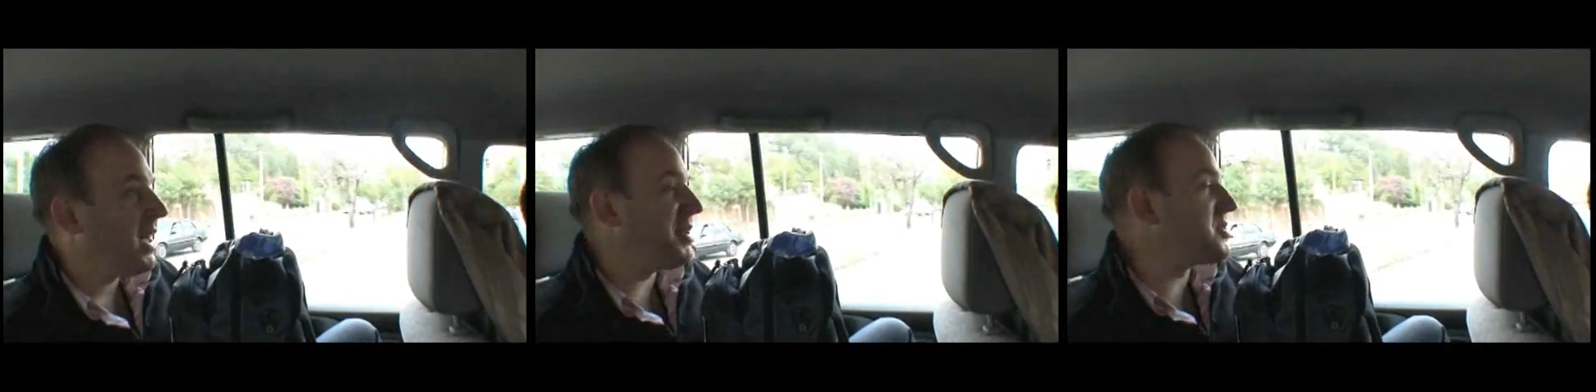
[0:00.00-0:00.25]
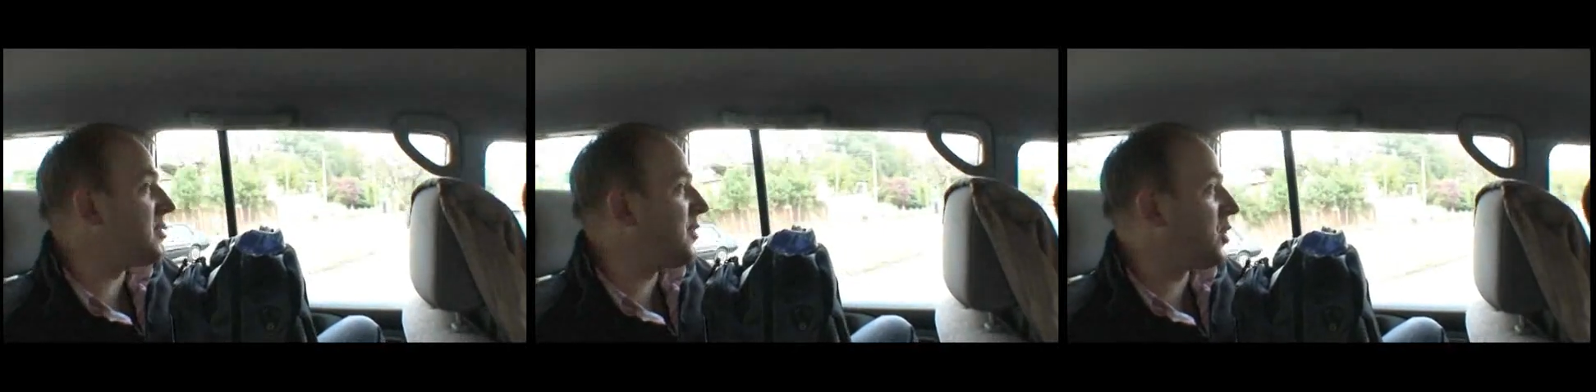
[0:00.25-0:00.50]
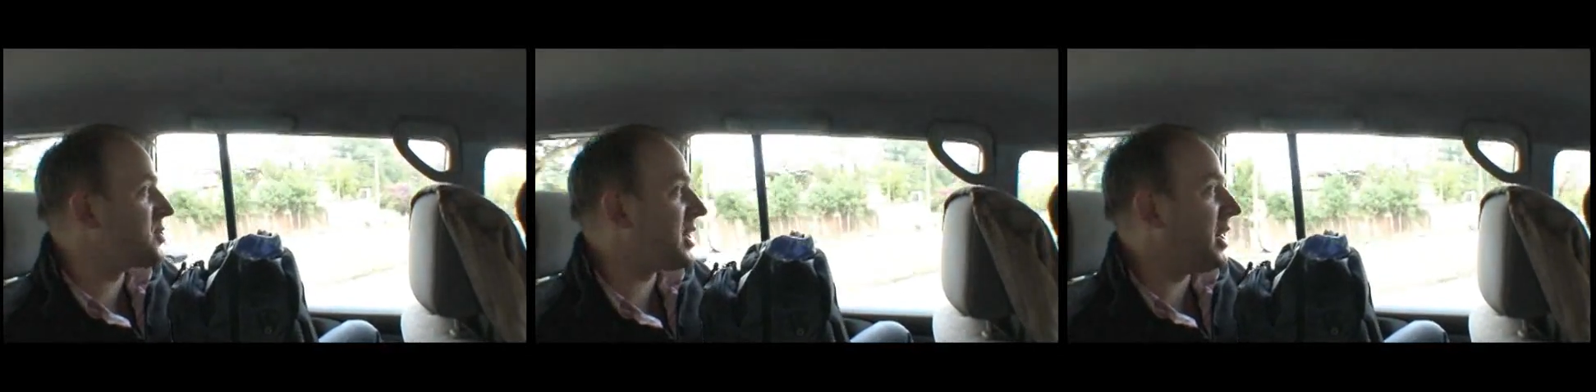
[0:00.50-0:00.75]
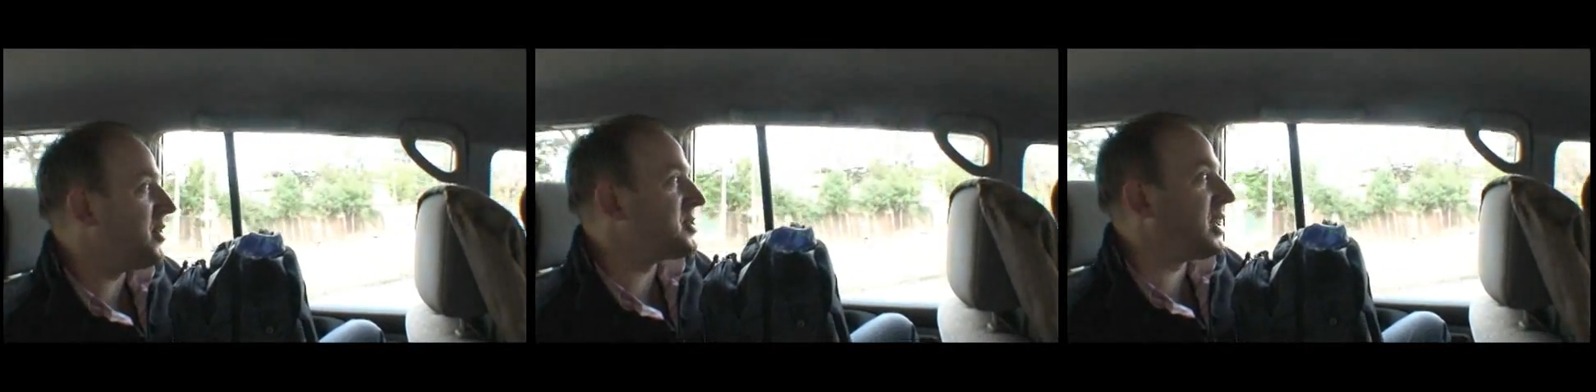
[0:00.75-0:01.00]
I went to a four
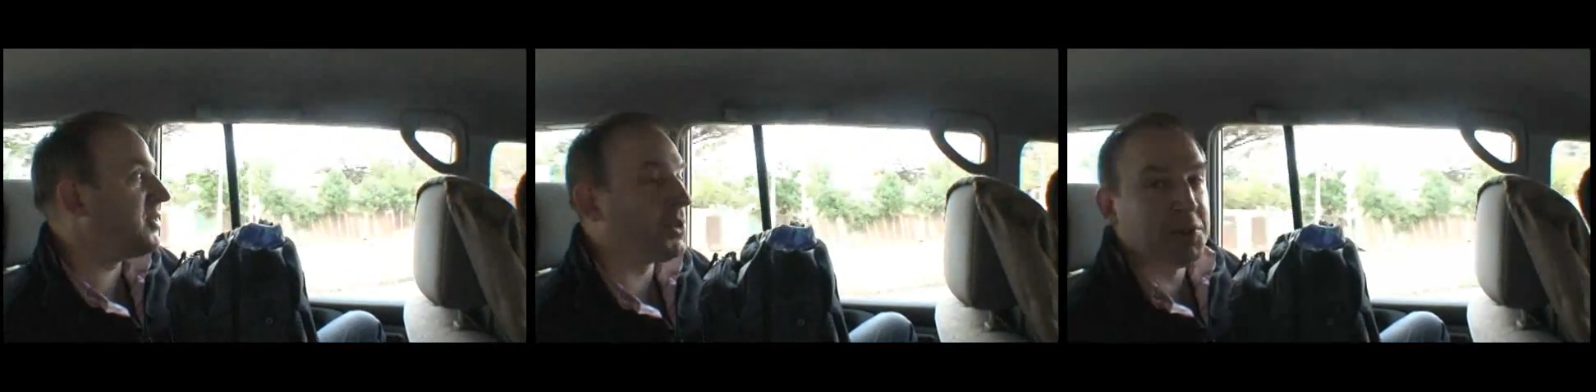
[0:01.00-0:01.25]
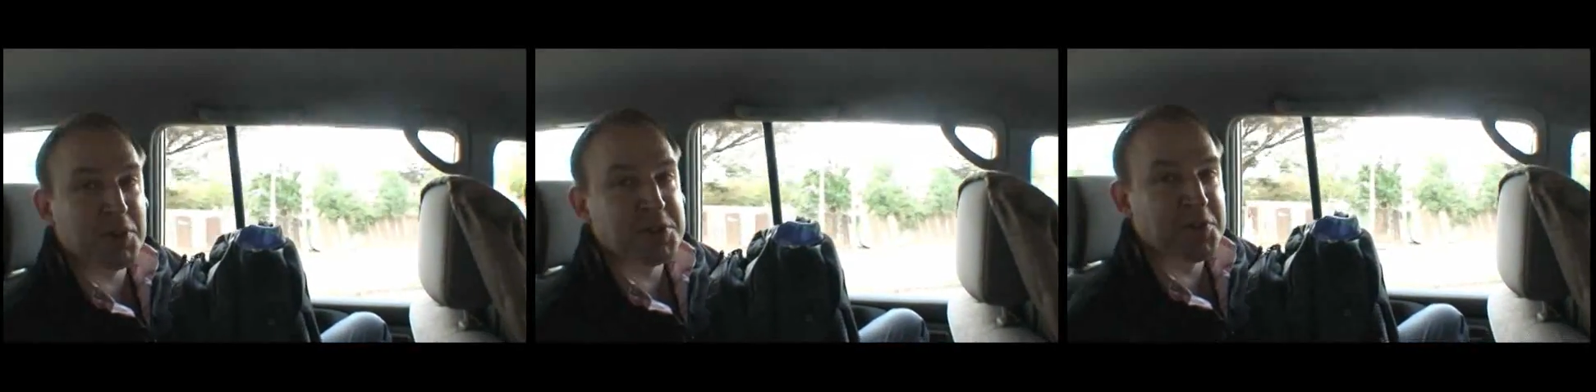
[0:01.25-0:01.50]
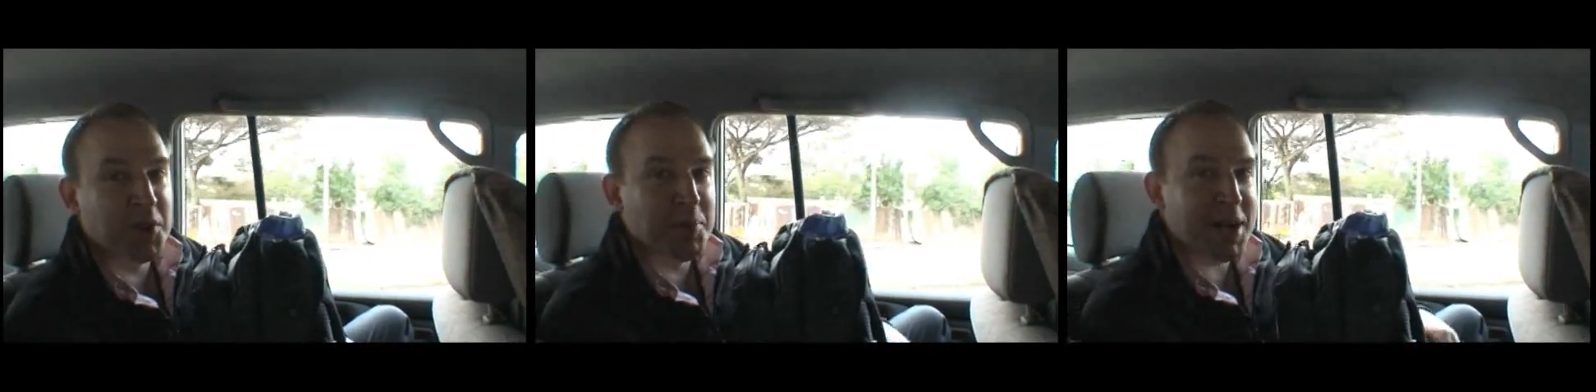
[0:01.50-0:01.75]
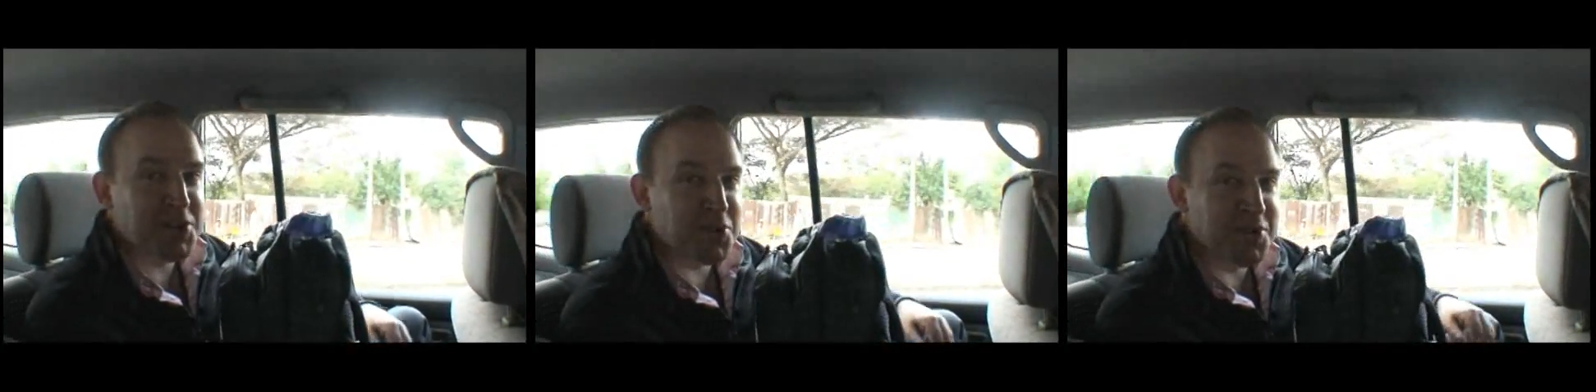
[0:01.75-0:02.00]
star hotel, all the rooms were full
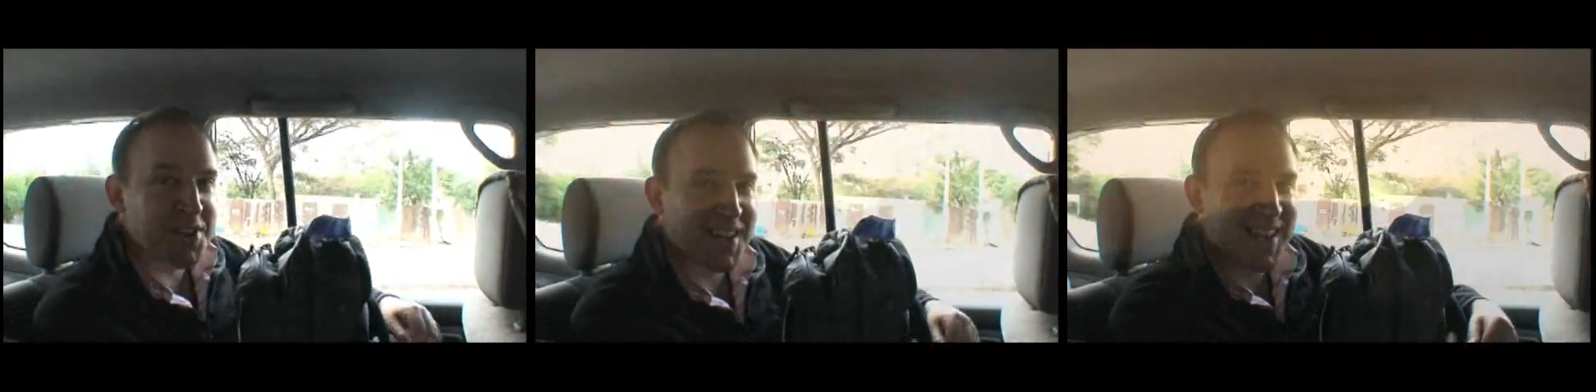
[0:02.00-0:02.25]
of petrol.